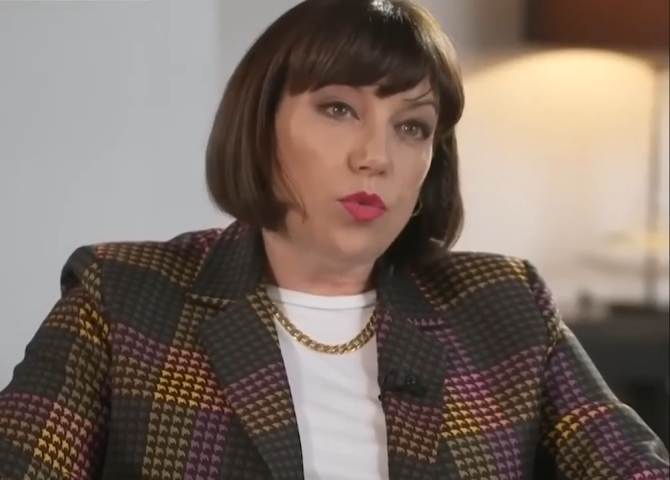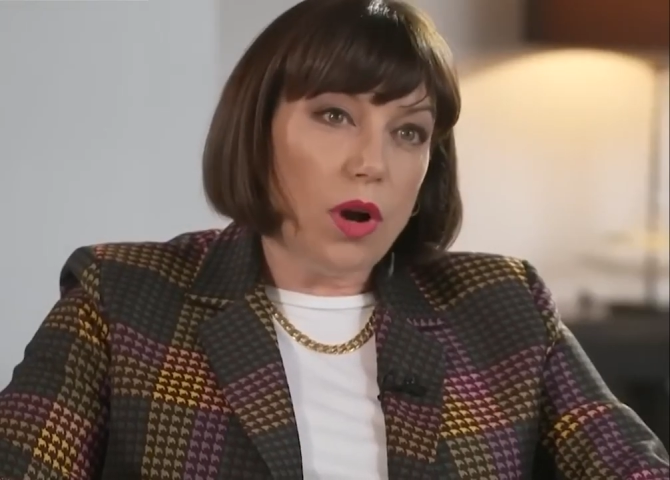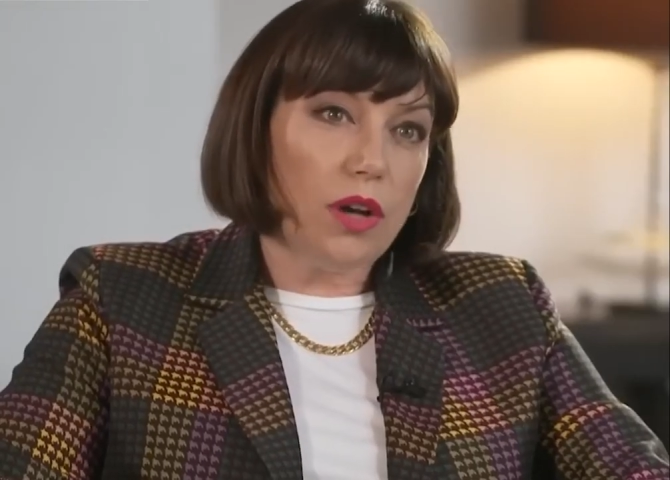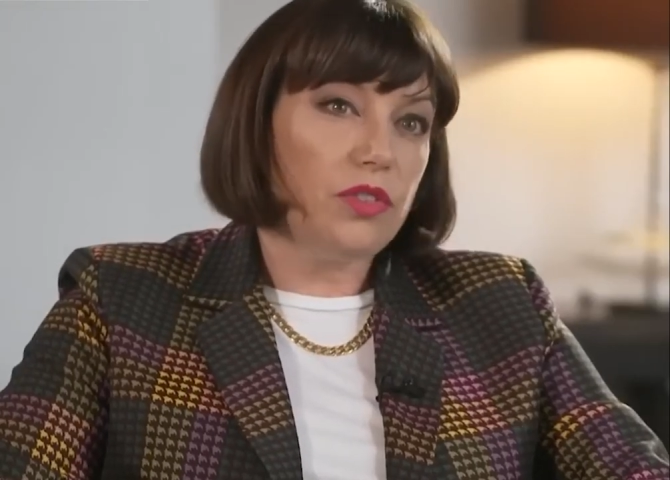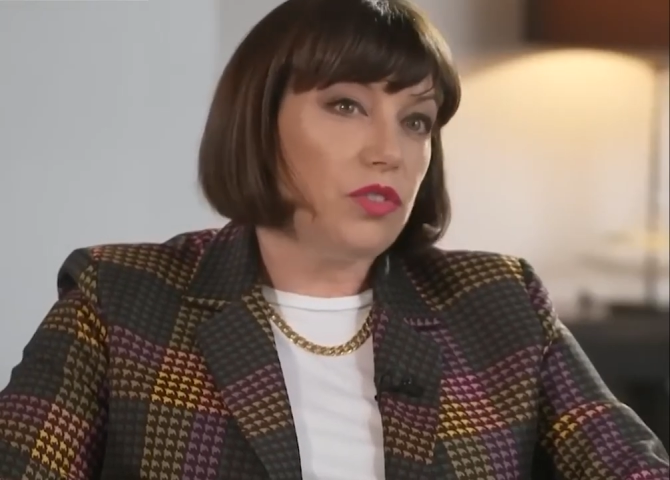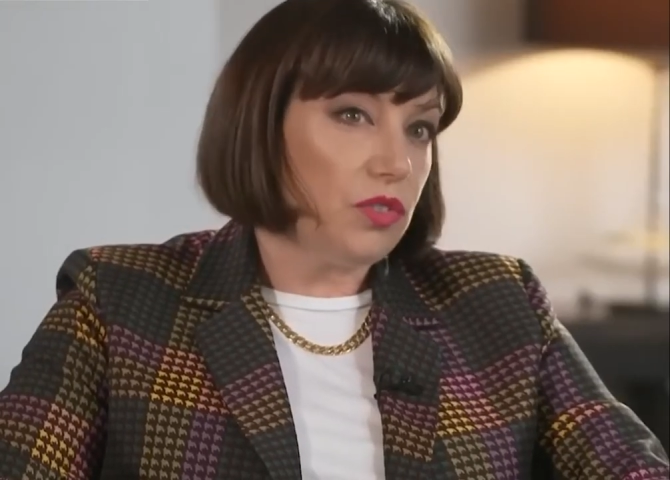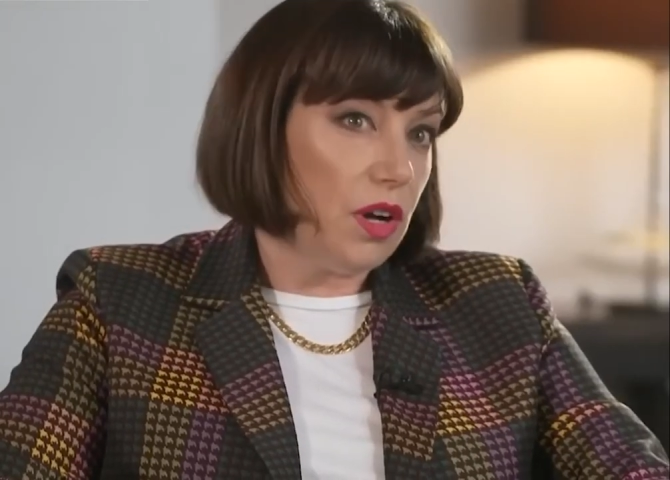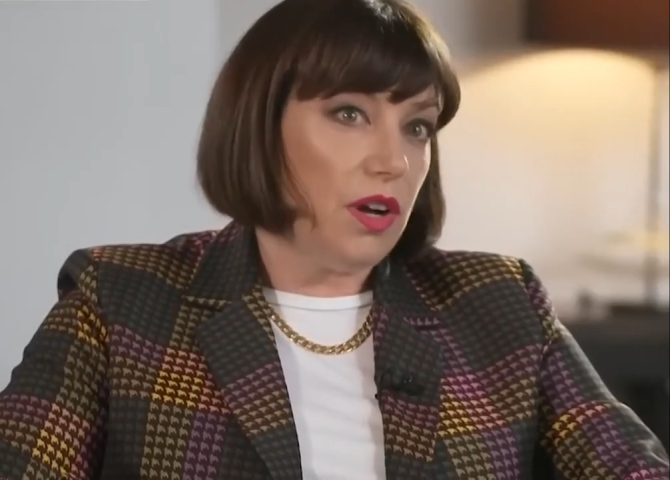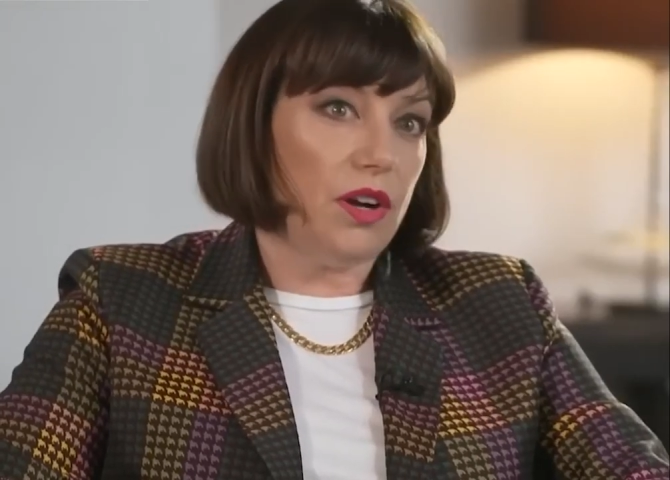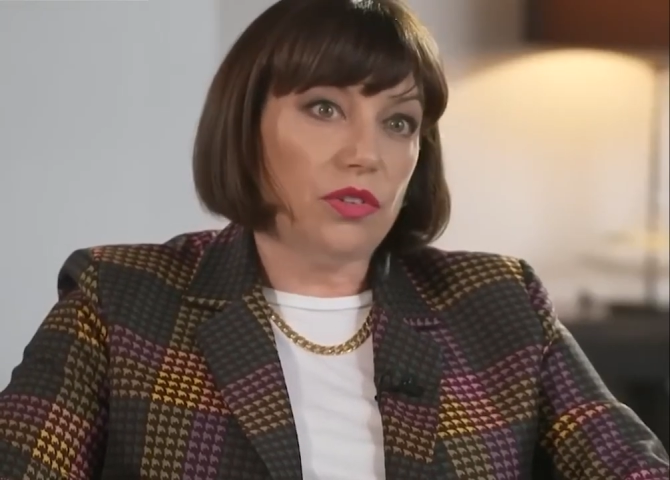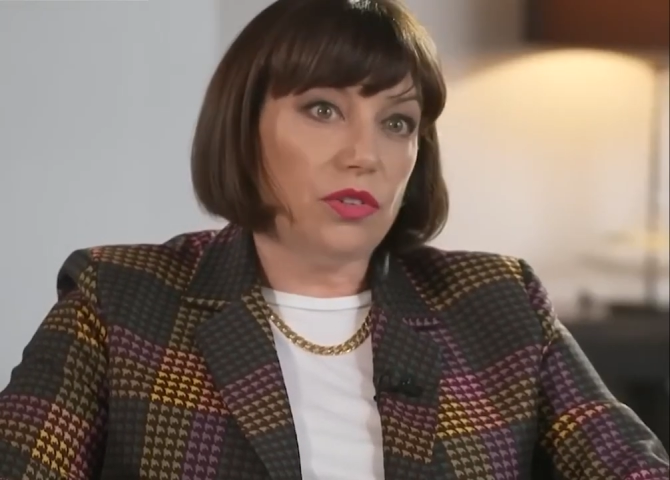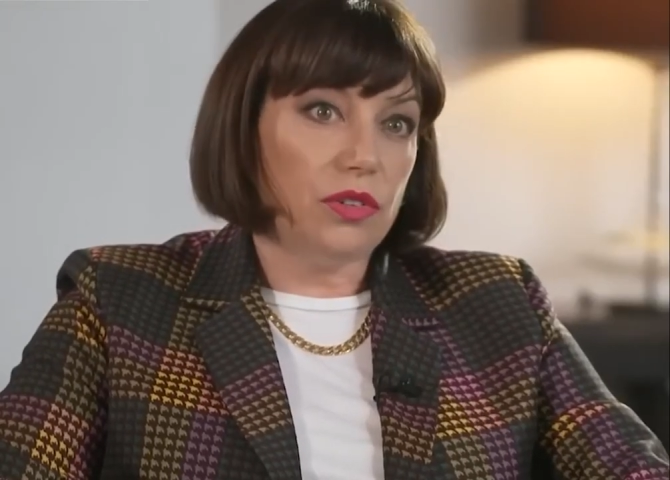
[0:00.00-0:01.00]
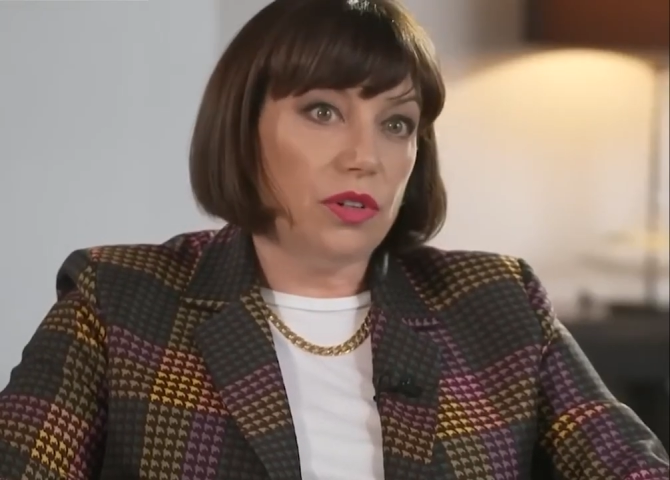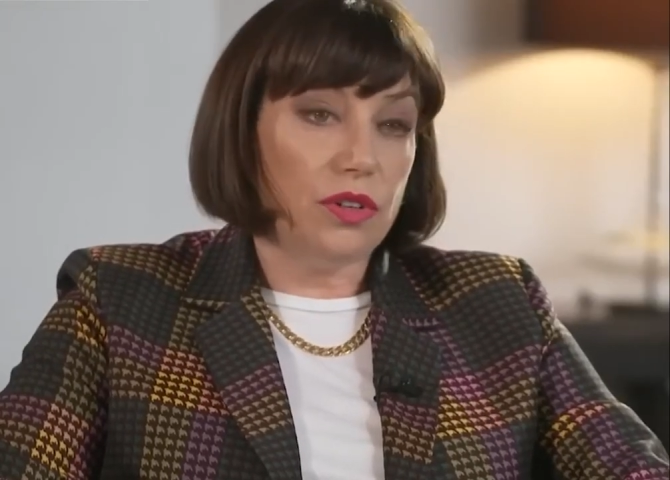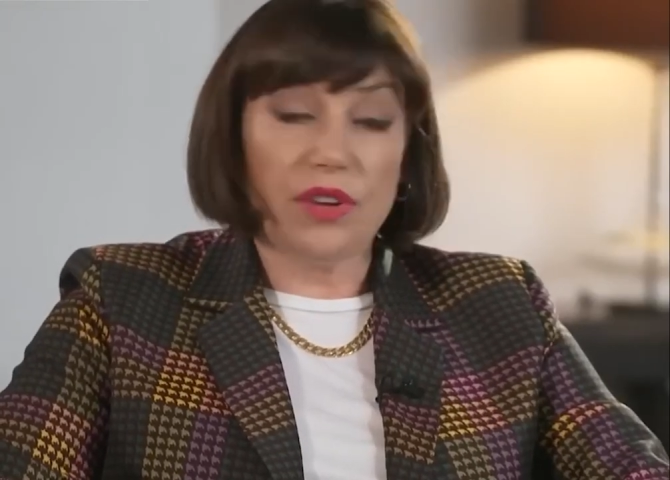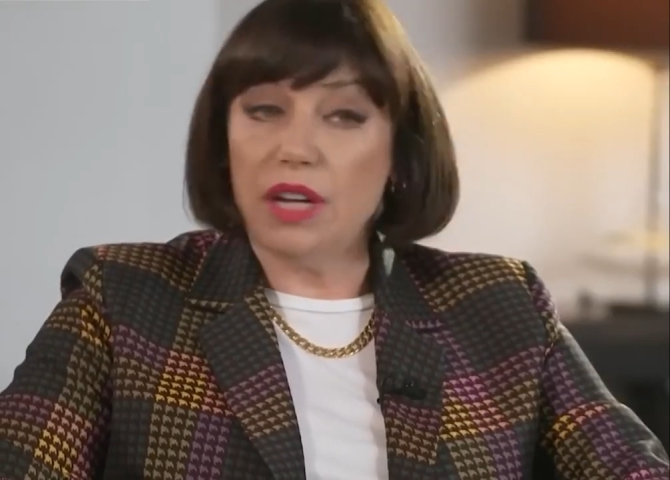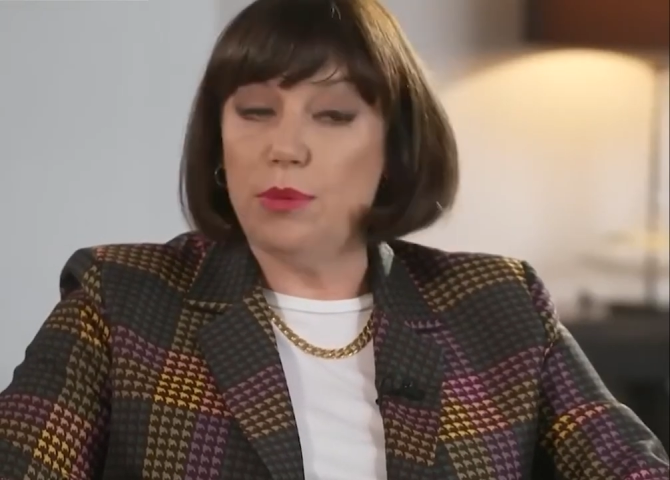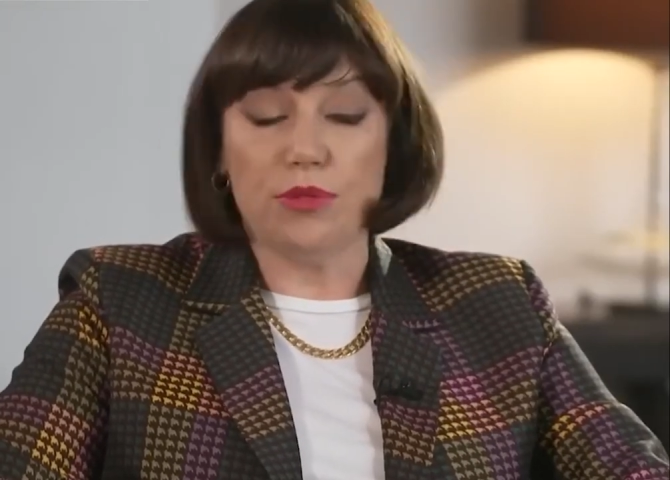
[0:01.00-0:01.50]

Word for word: worst start of any